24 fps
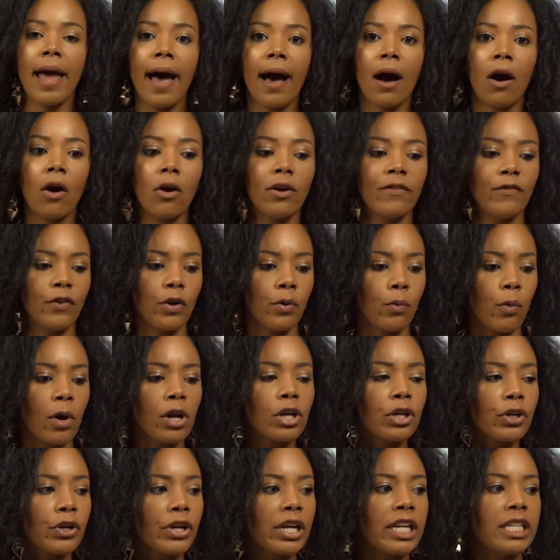Now, if you're
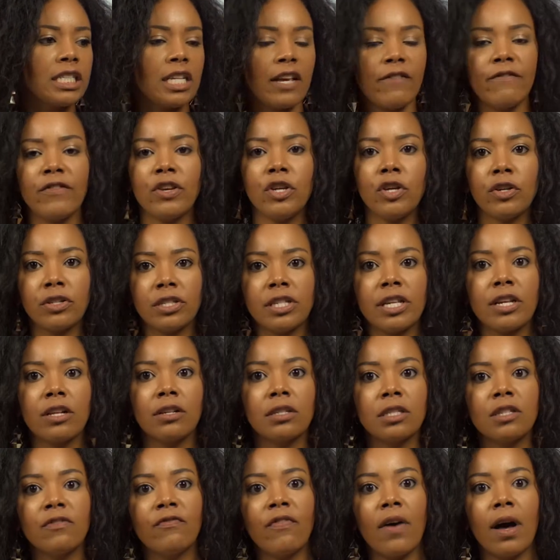wondering, Tiffy, you're
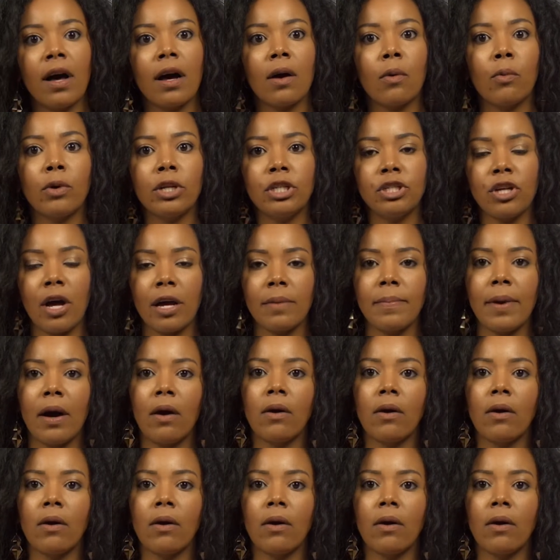single as fuck, what are you talking